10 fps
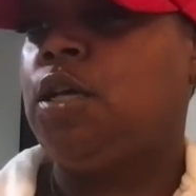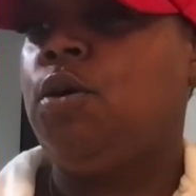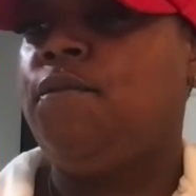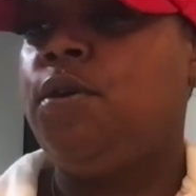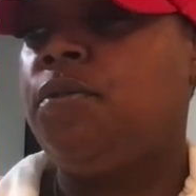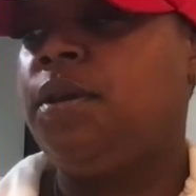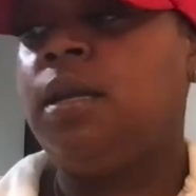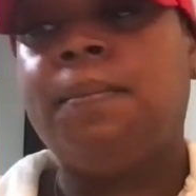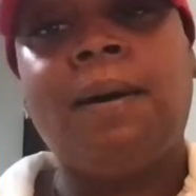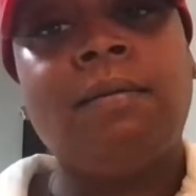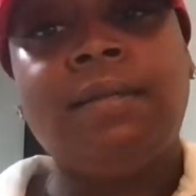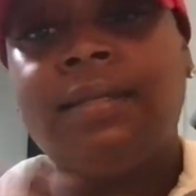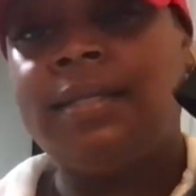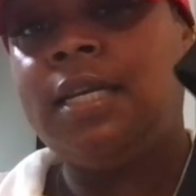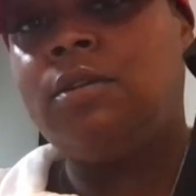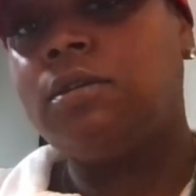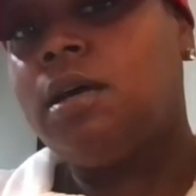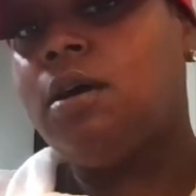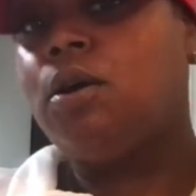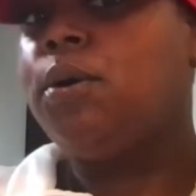if you're thinking about this sandal,
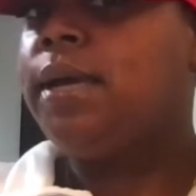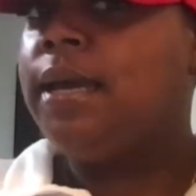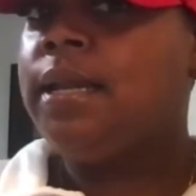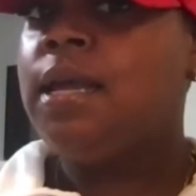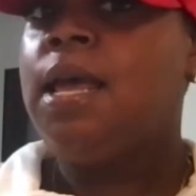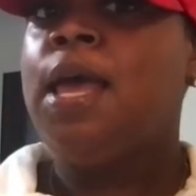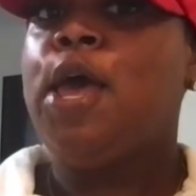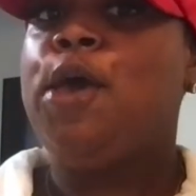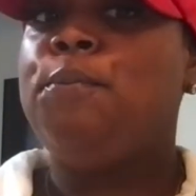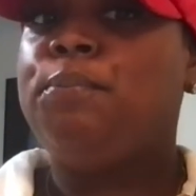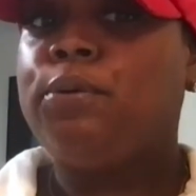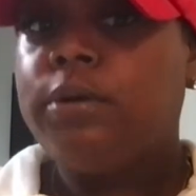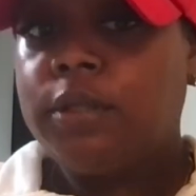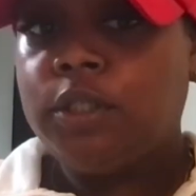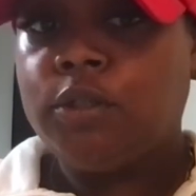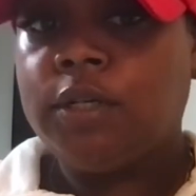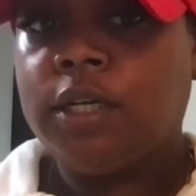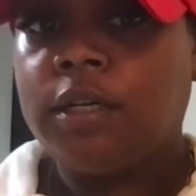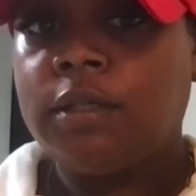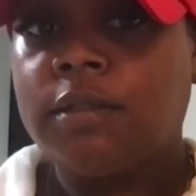y'all, go ahead and pull the
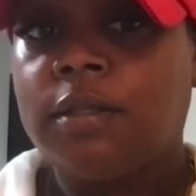trigger